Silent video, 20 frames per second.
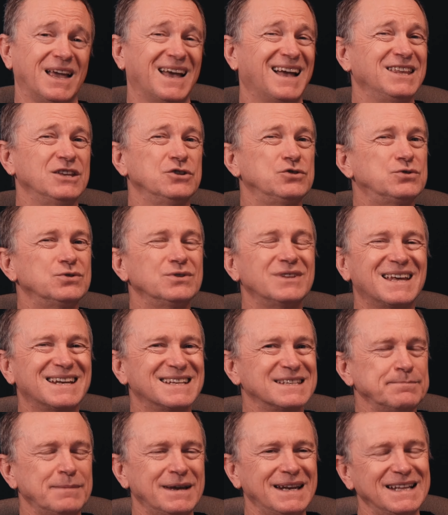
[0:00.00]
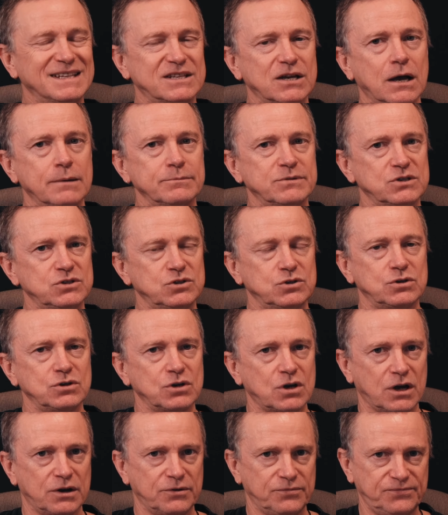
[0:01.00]
And you do that as many times as you can
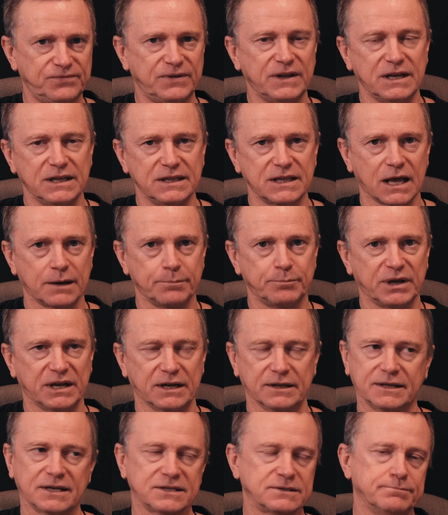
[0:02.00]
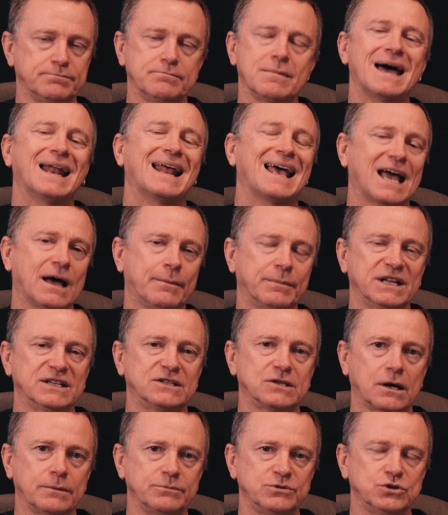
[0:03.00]
kind of fit in that beat. It doesn't matter how many
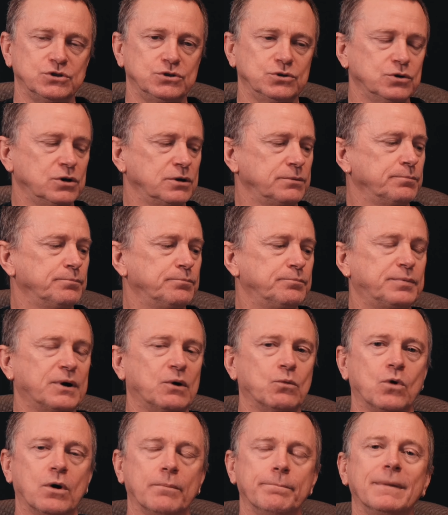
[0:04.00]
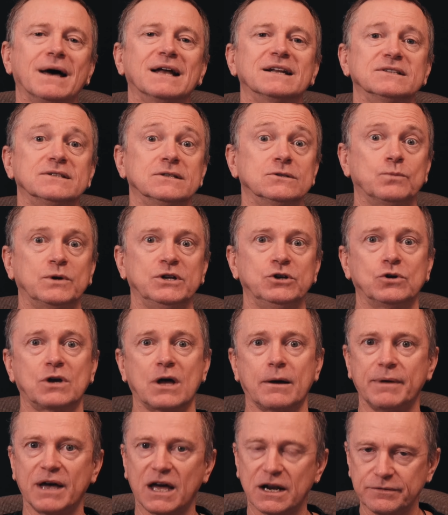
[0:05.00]
times you do it, but what matters is when you
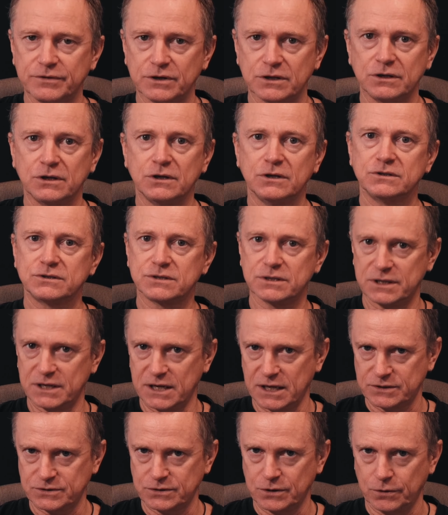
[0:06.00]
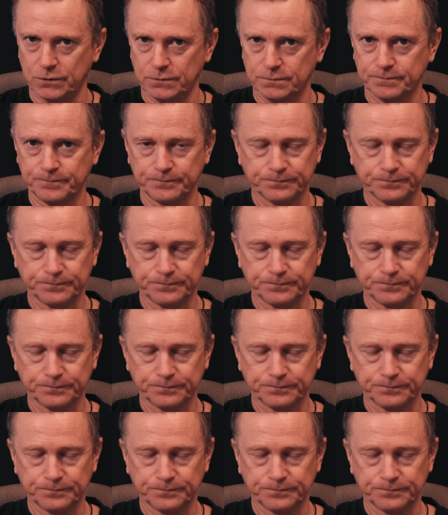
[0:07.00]
come out of it to the next note.